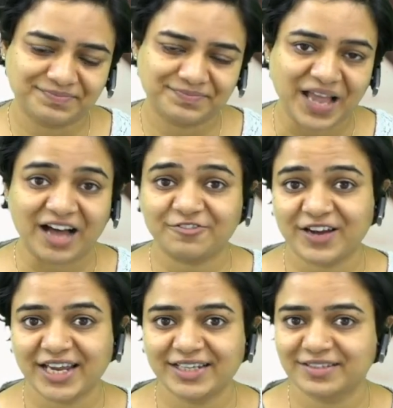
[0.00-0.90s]
Half
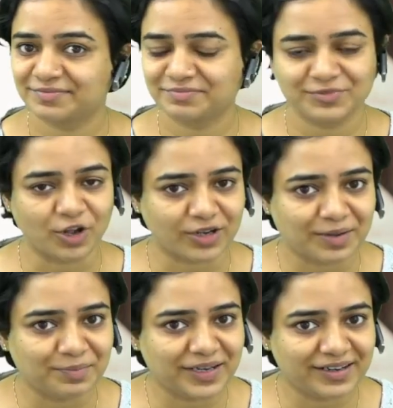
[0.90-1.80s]
right, not
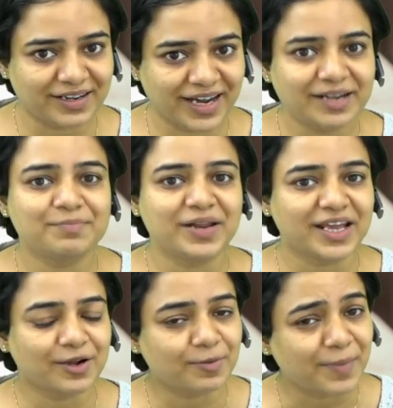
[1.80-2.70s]
completely right.
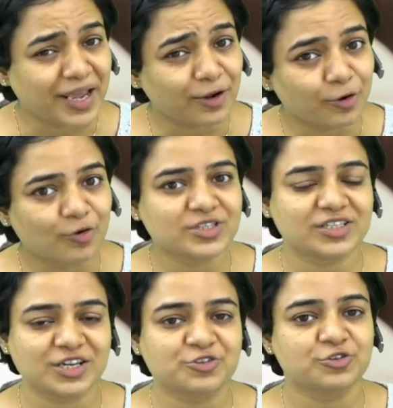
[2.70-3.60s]
Play, pay close
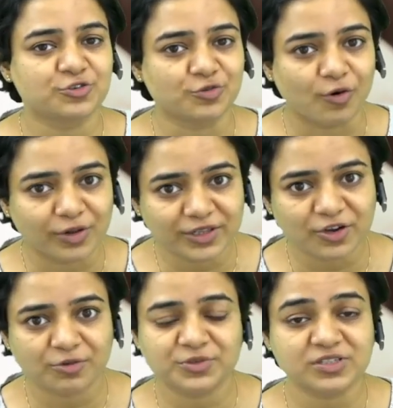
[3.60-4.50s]
attention to all the
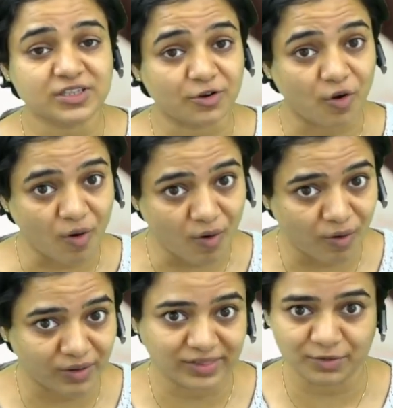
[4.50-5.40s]
options and
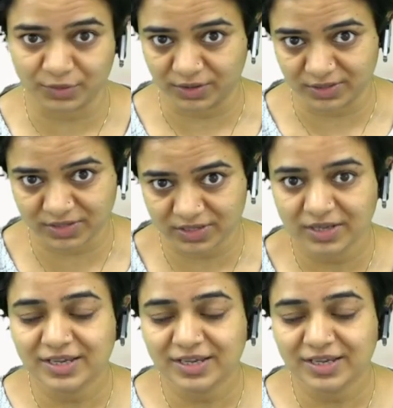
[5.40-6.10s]
all the words.